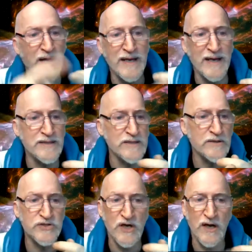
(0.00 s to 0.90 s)
My
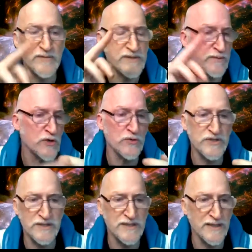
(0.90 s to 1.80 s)
ideal jobs: I'm
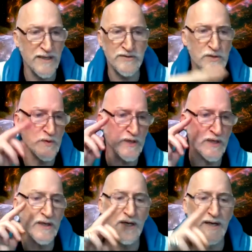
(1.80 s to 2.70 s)
coaching ten hours a week.